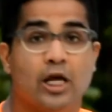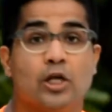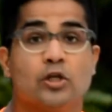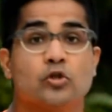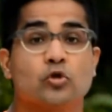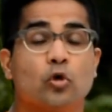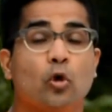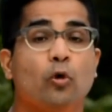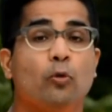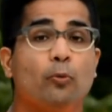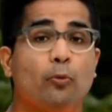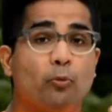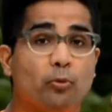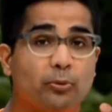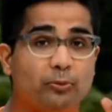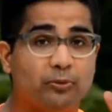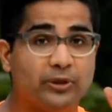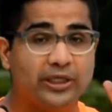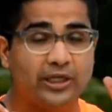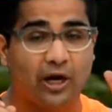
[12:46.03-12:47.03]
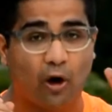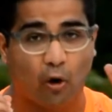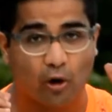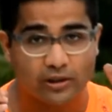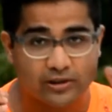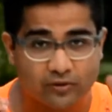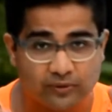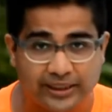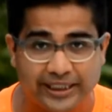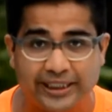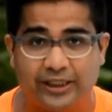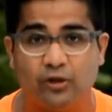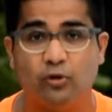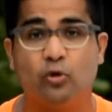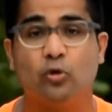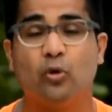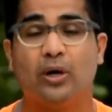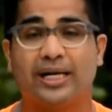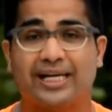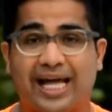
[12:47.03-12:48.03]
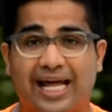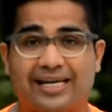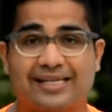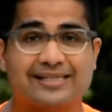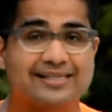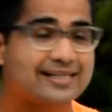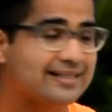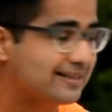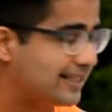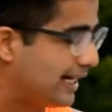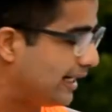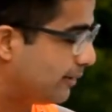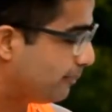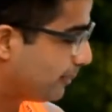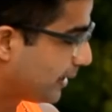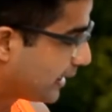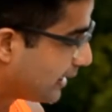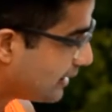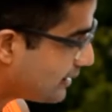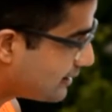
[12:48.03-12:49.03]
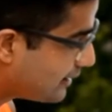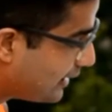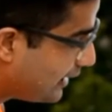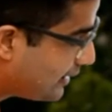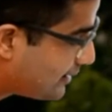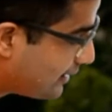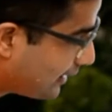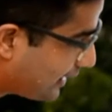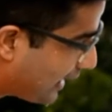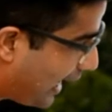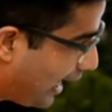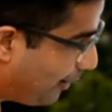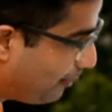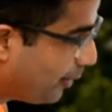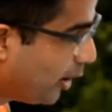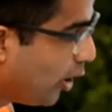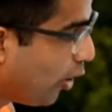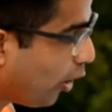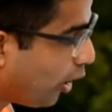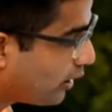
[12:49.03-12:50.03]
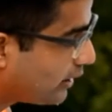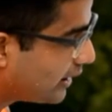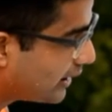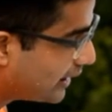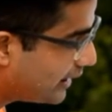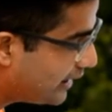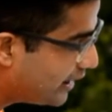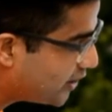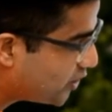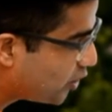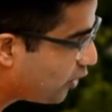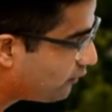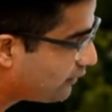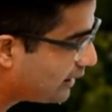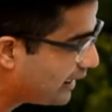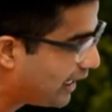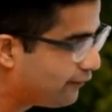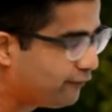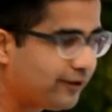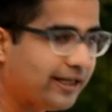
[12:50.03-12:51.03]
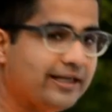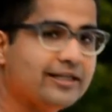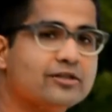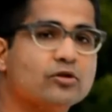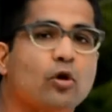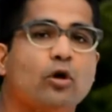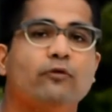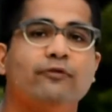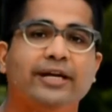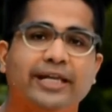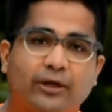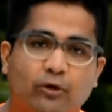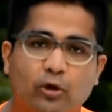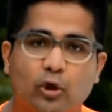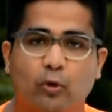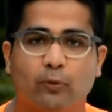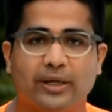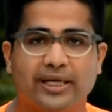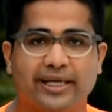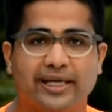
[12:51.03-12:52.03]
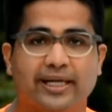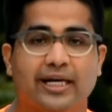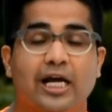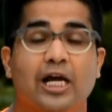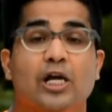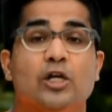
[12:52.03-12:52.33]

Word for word: So we also need to do analysis that, because there is a gap or the condition of the lifeline is not very good over here.